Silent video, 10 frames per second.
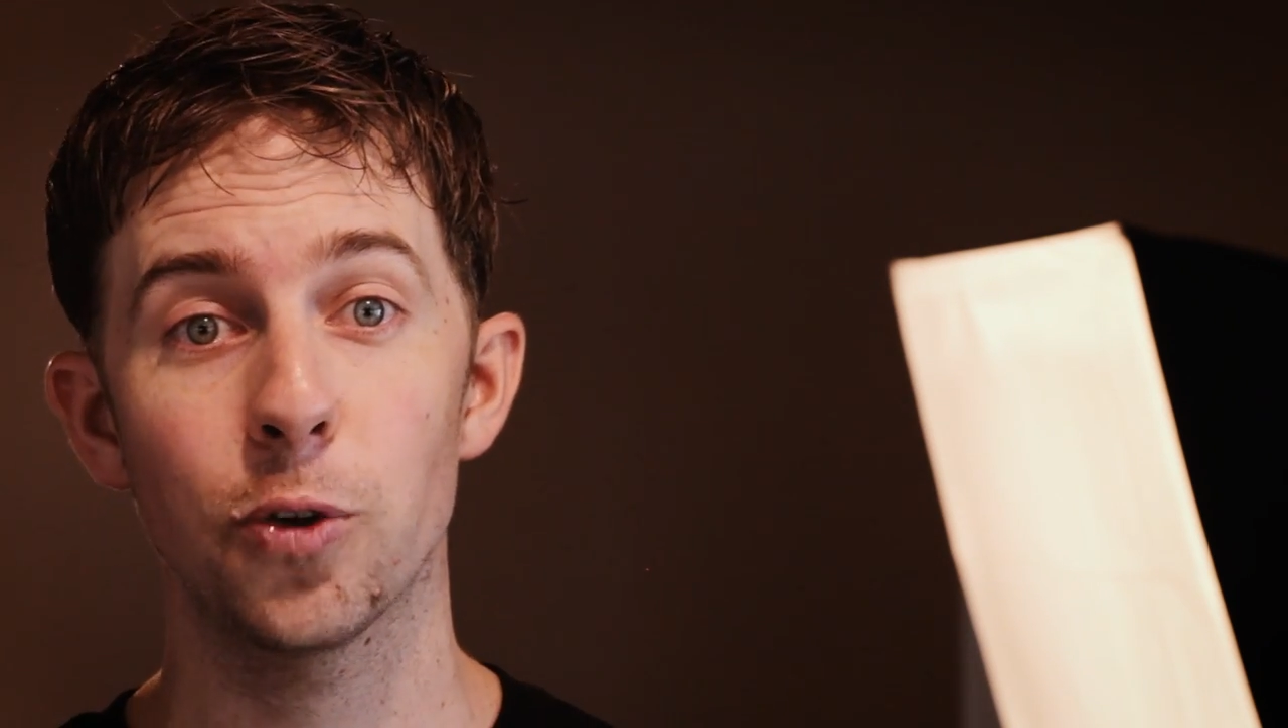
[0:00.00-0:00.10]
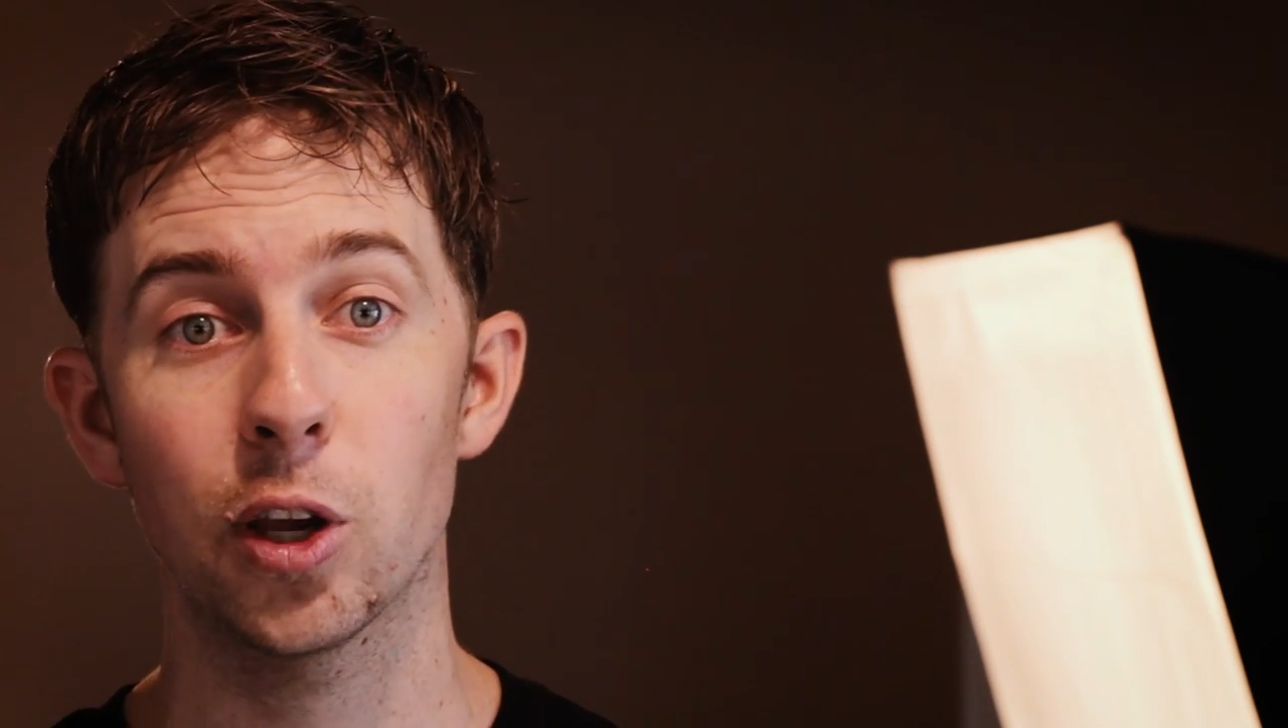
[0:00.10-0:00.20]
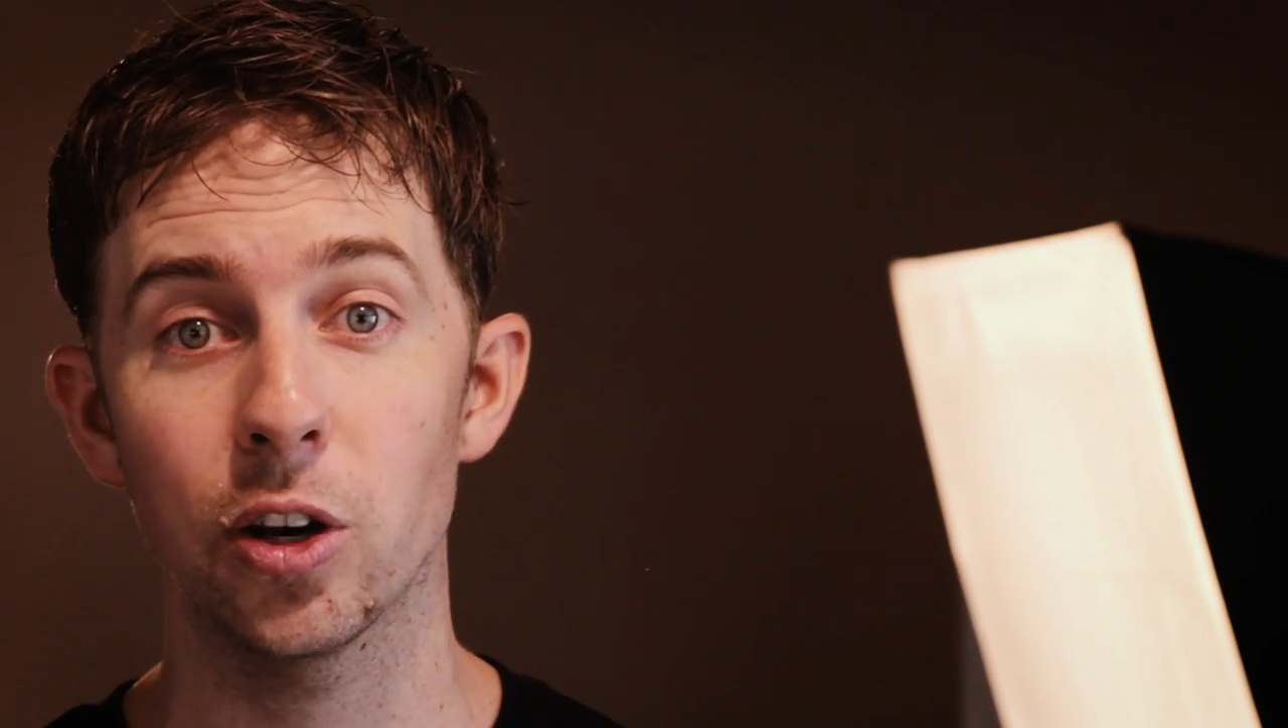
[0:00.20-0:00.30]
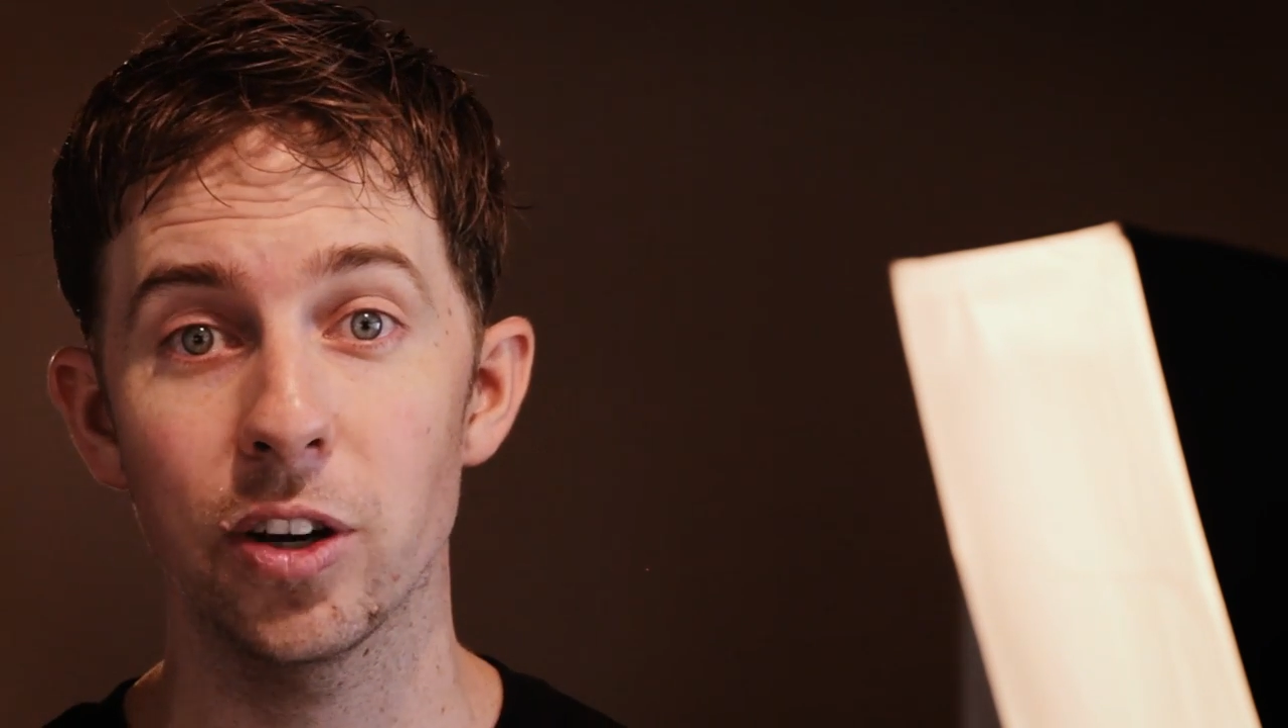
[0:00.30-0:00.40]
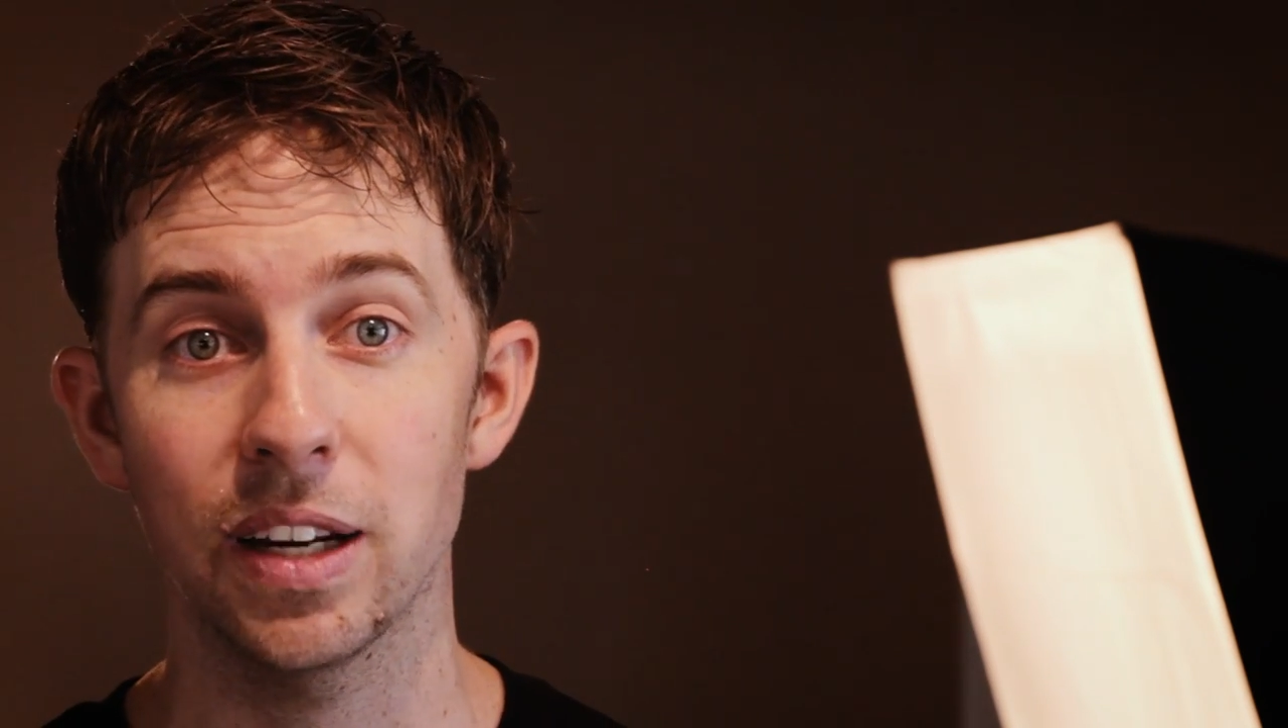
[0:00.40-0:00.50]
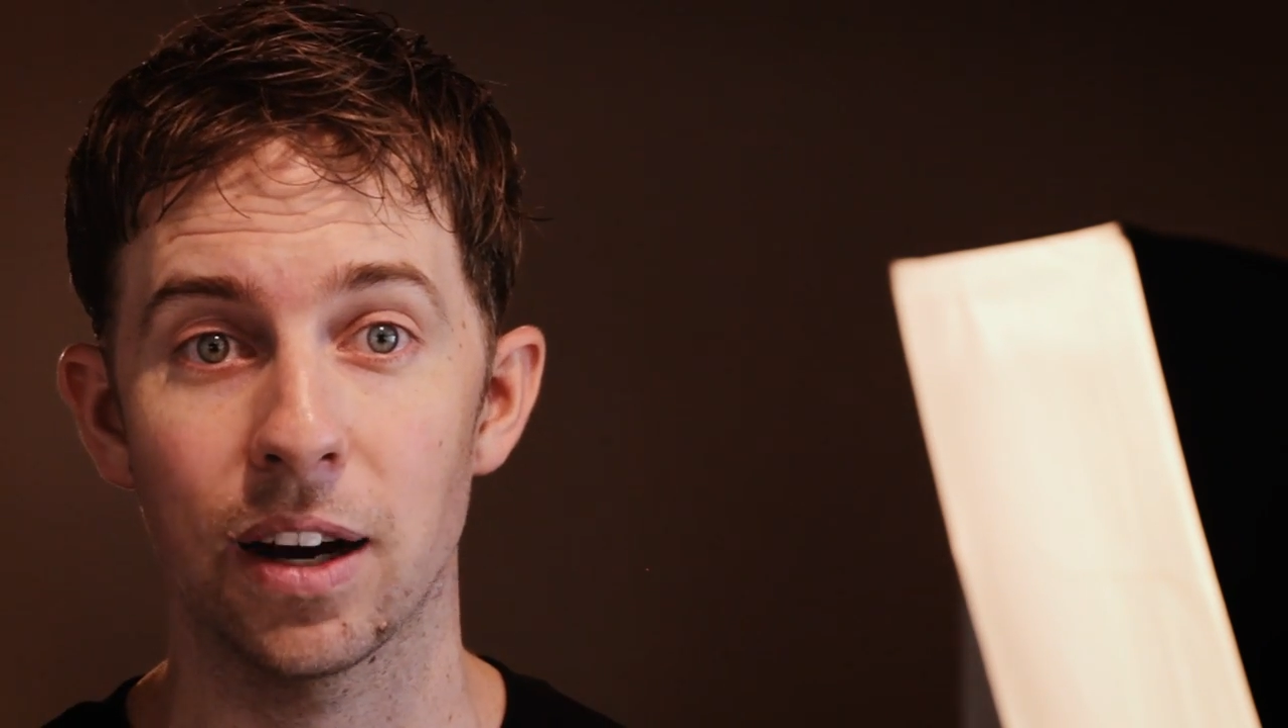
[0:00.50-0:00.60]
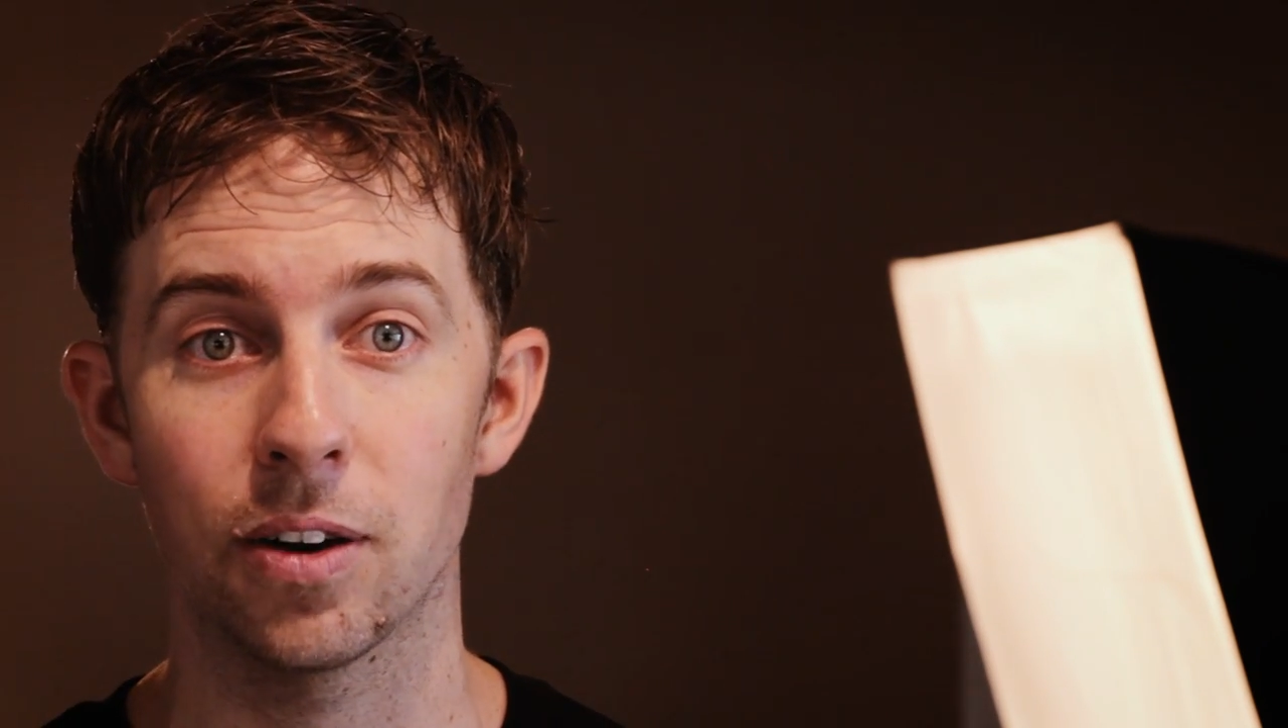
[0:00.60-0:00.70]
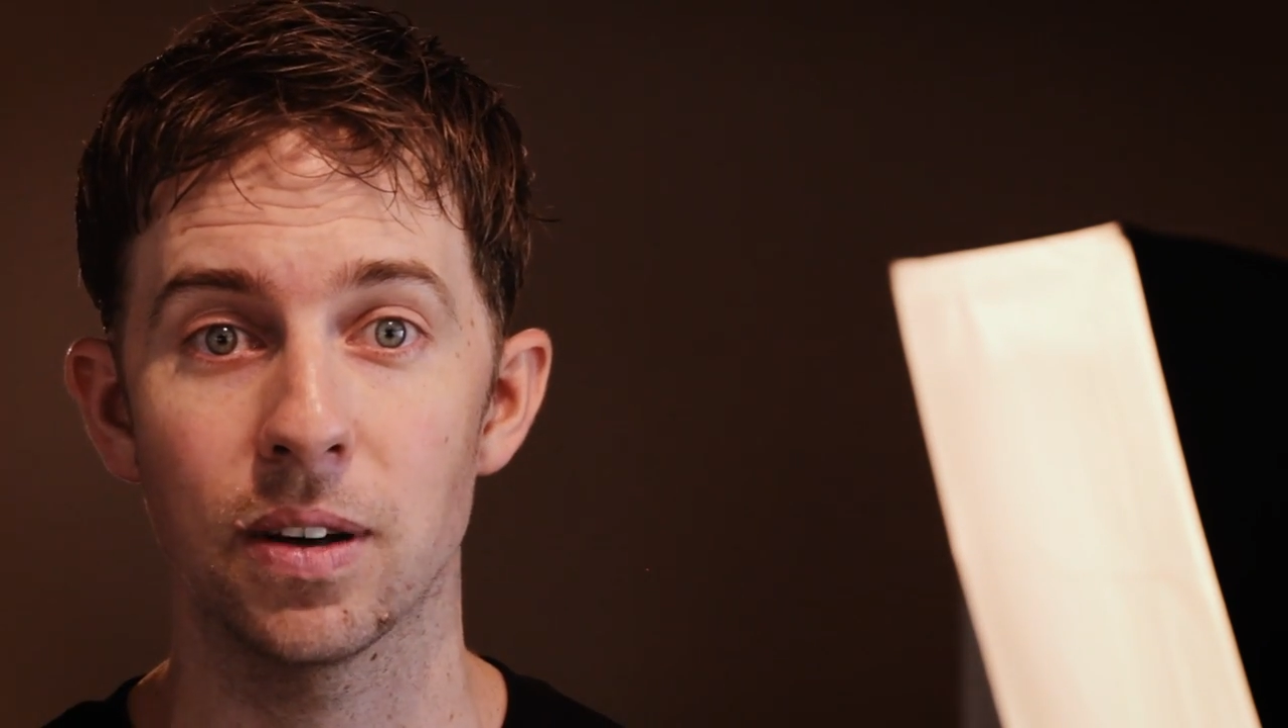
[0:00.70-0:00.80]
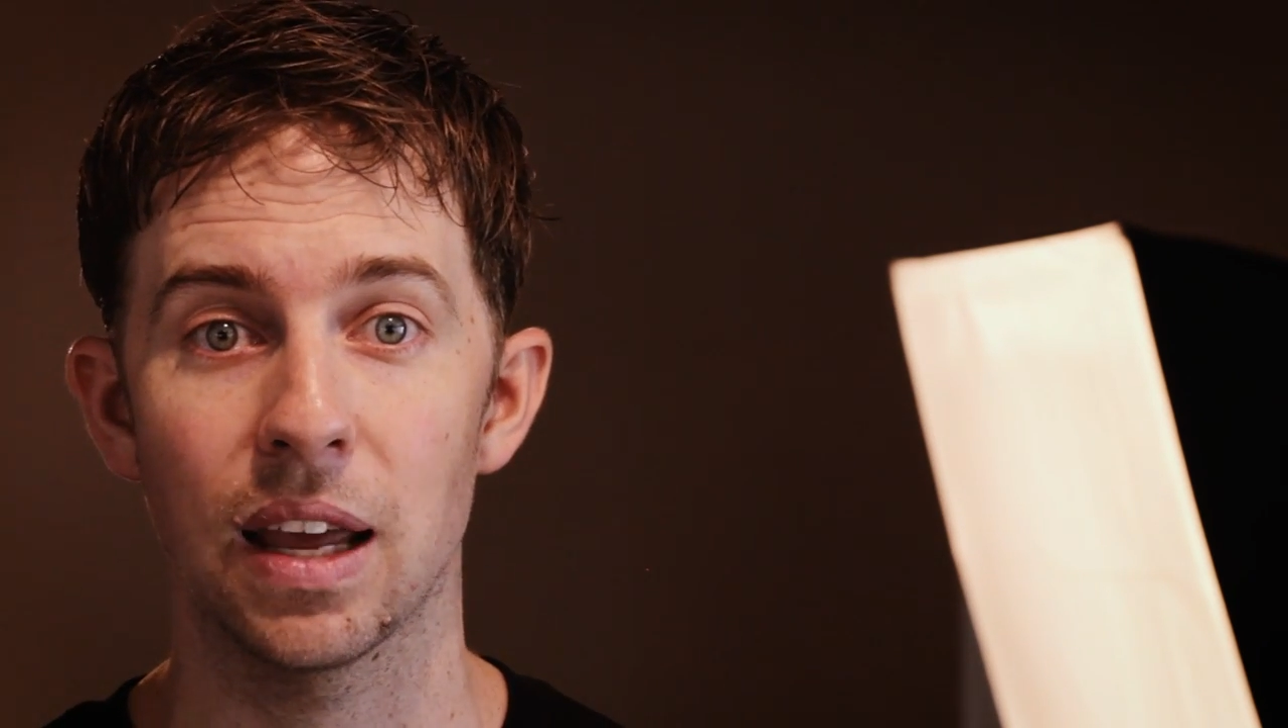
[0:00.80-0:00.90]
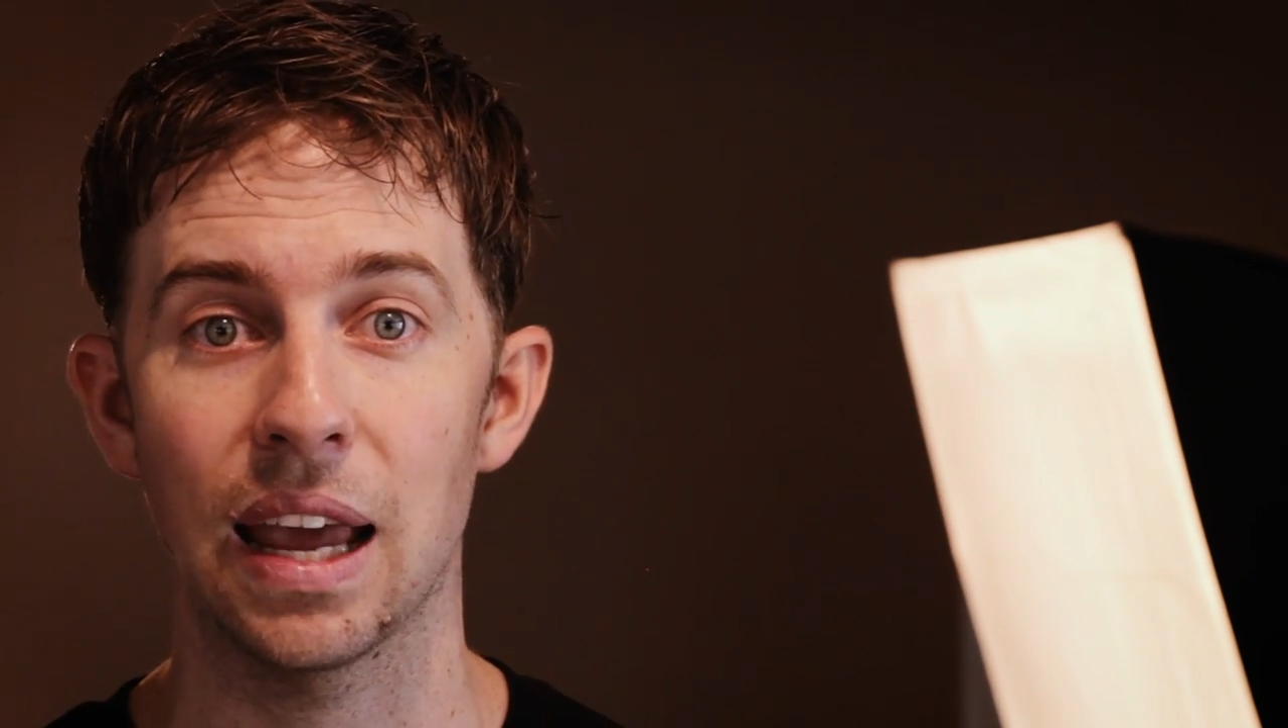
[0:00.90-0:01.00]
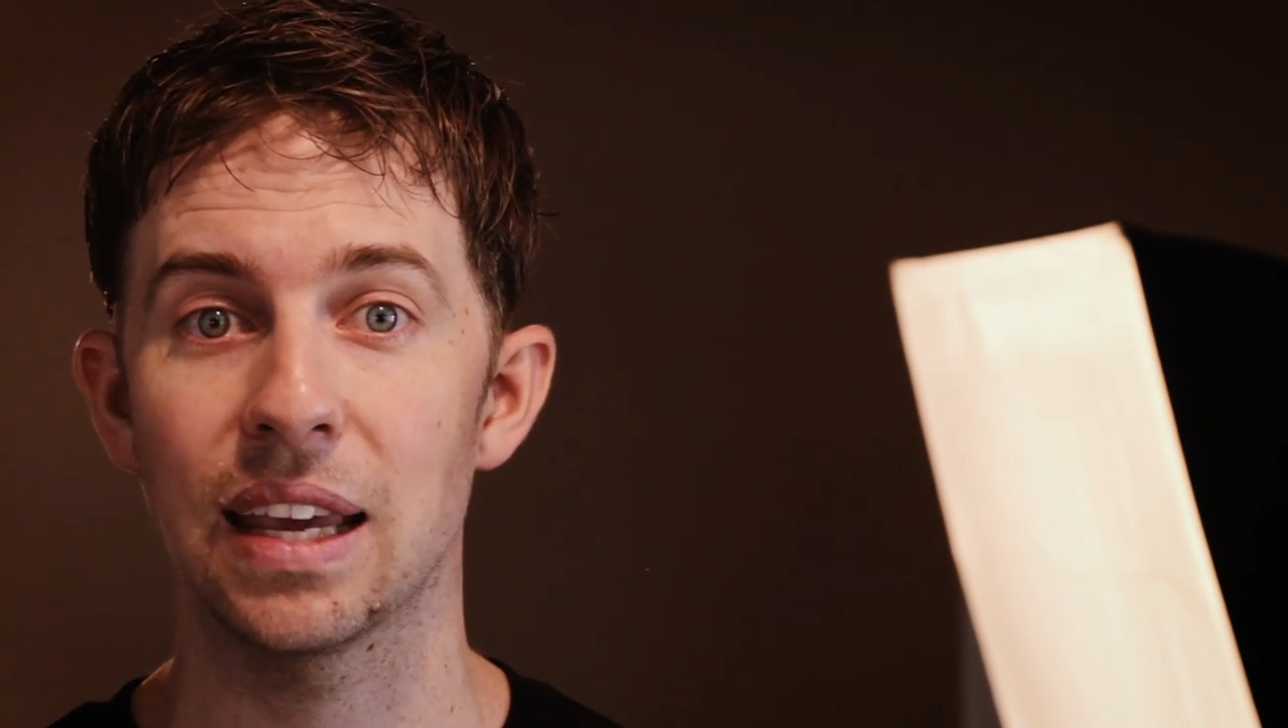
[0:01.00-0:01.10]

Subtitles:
figure it out,